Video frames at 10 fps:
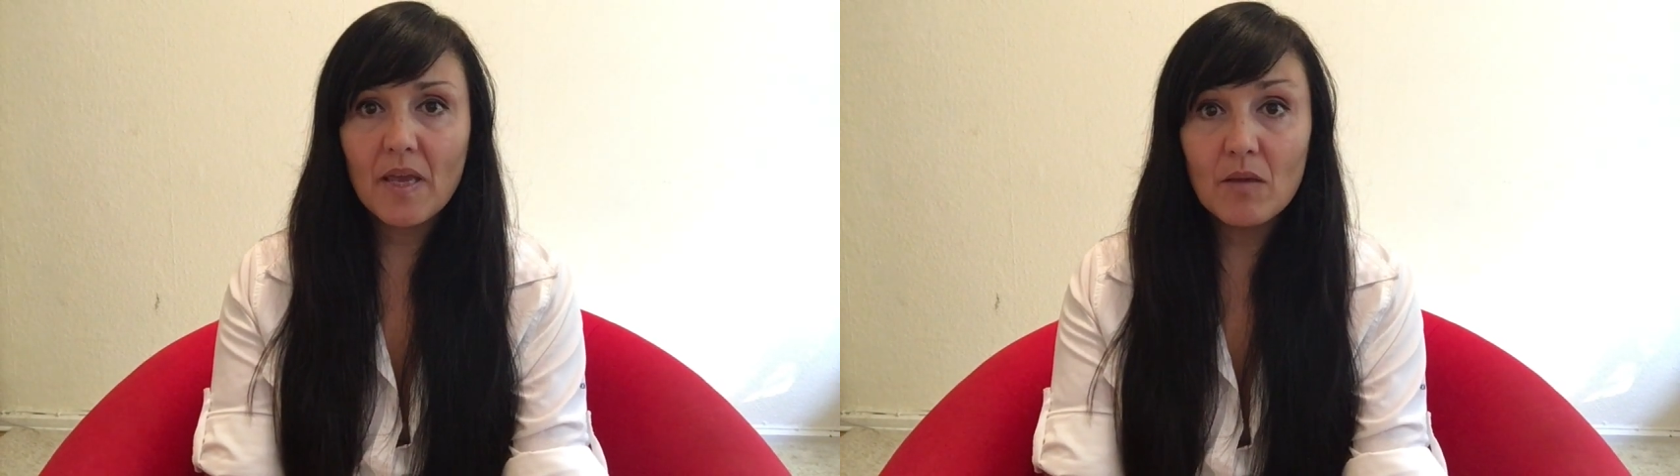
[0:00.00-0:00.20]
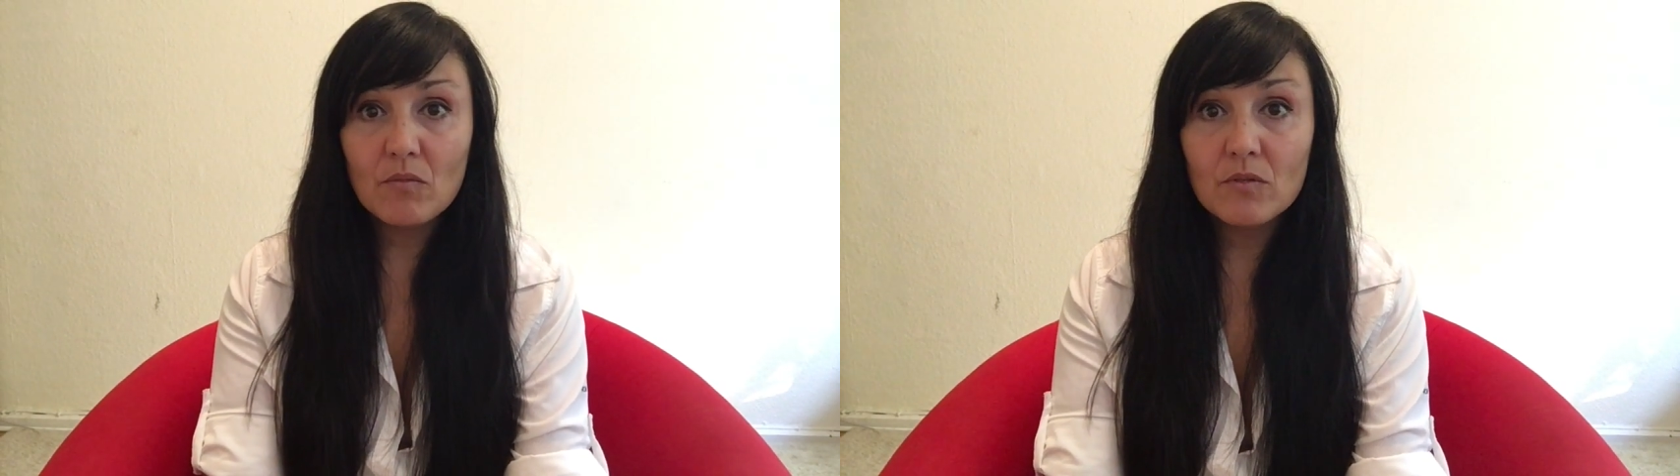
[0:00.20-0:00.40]

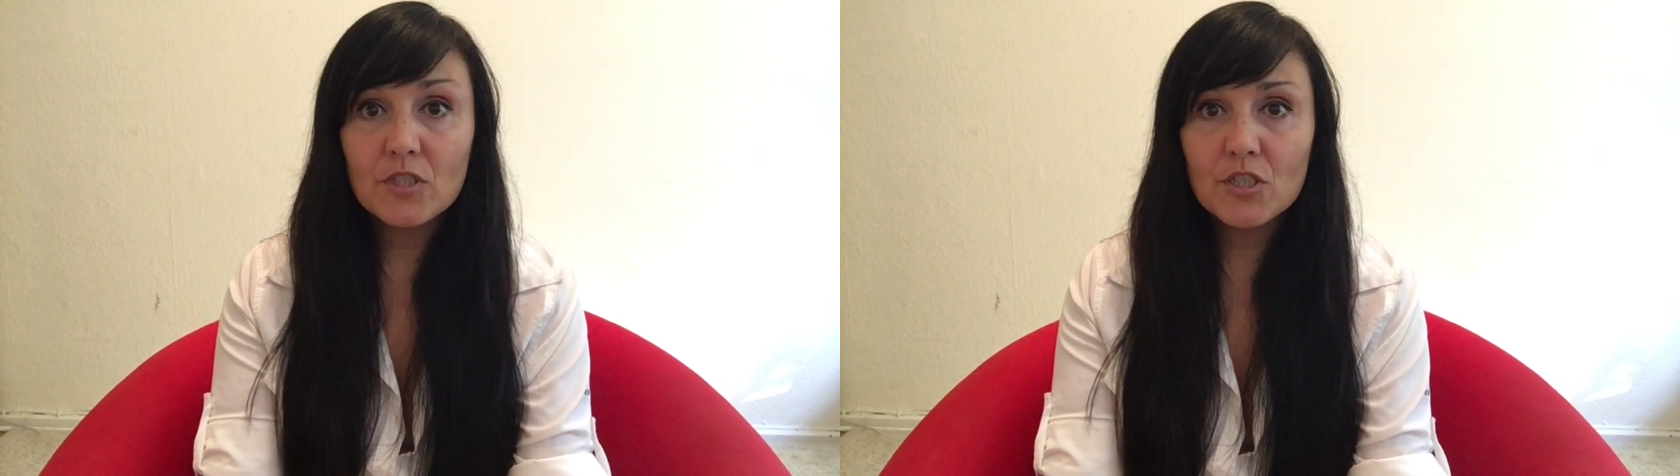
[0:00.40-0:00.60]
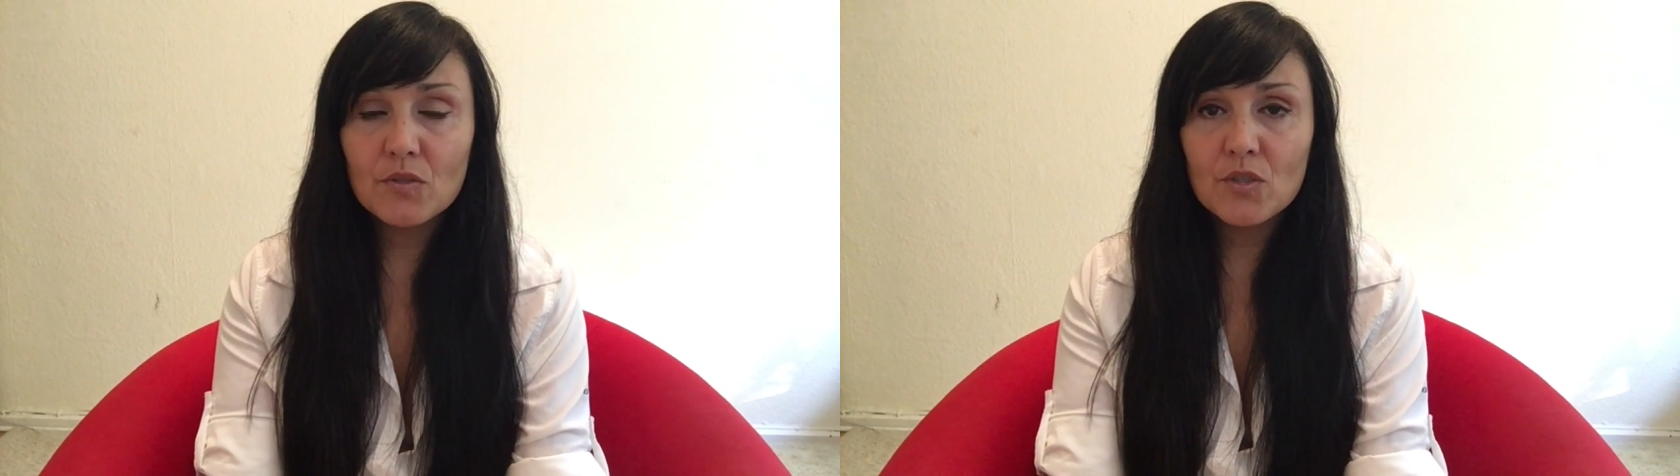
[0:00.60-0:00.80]
able
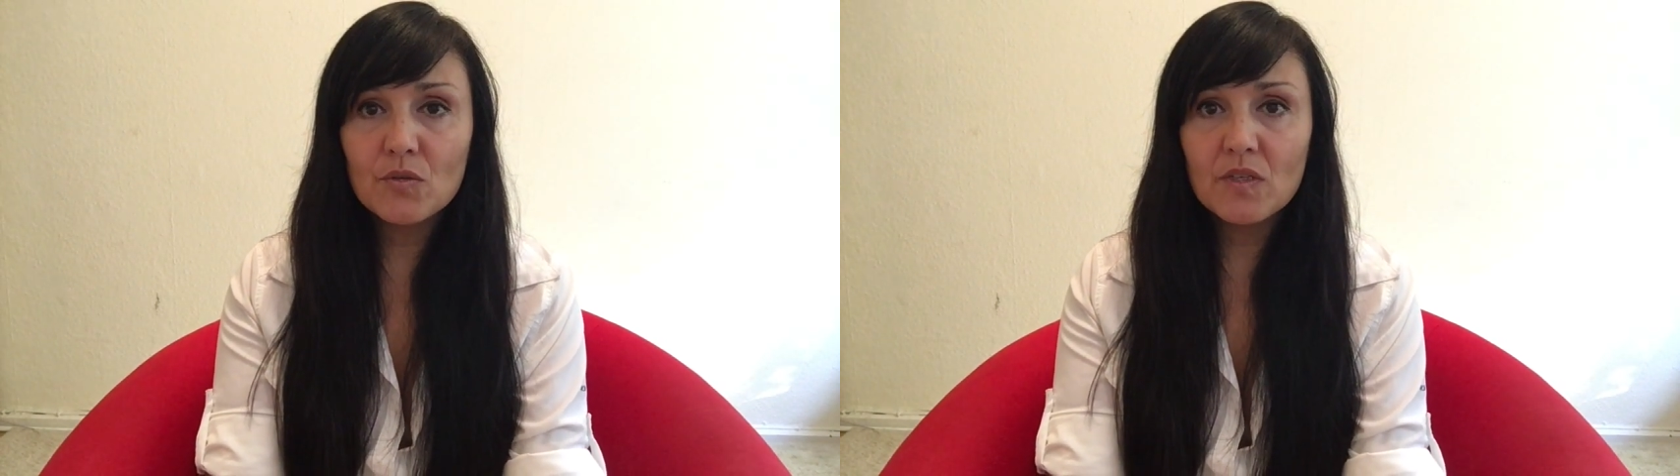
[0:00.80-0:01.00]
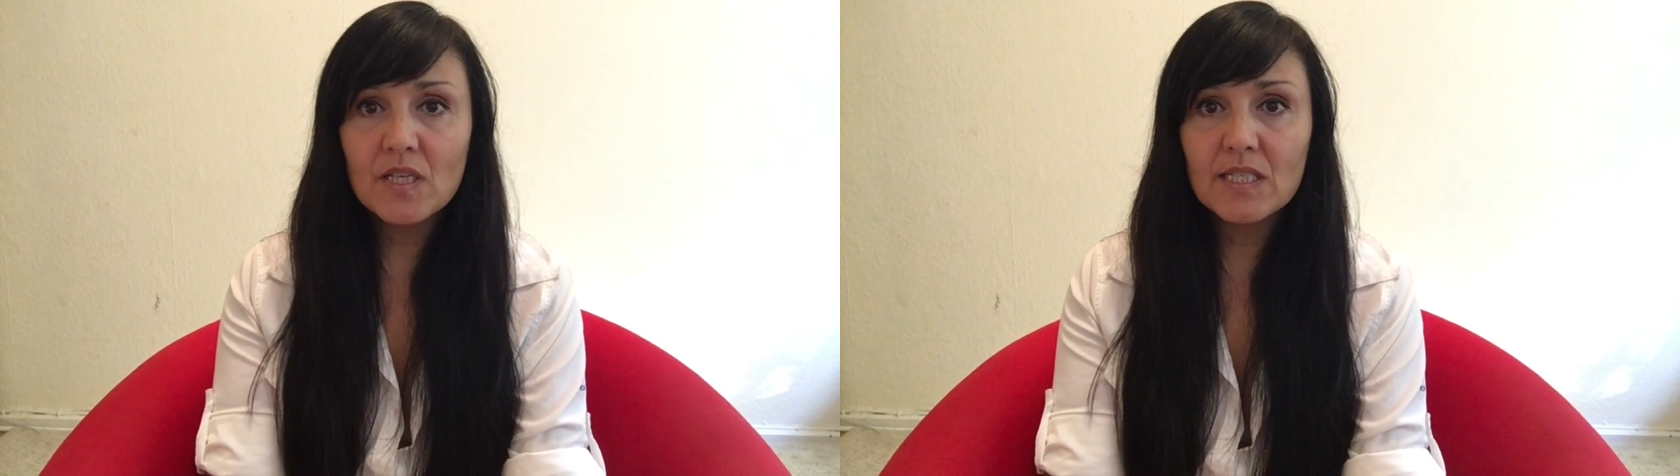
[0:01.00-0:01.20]
to
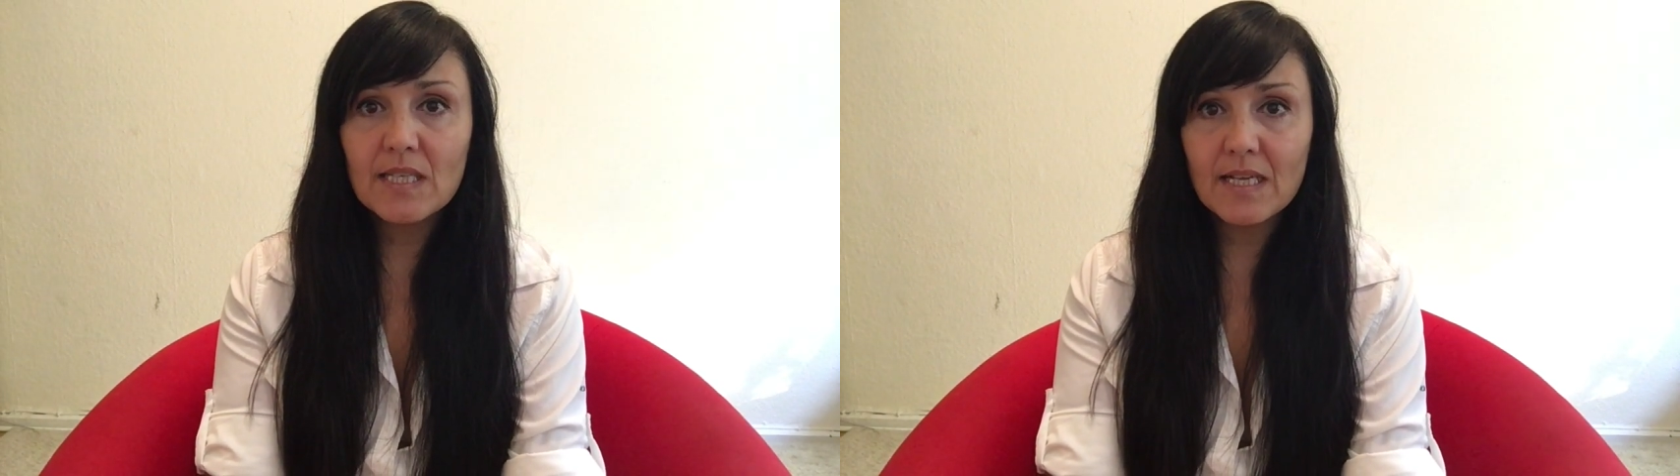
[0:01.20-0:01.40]
do this,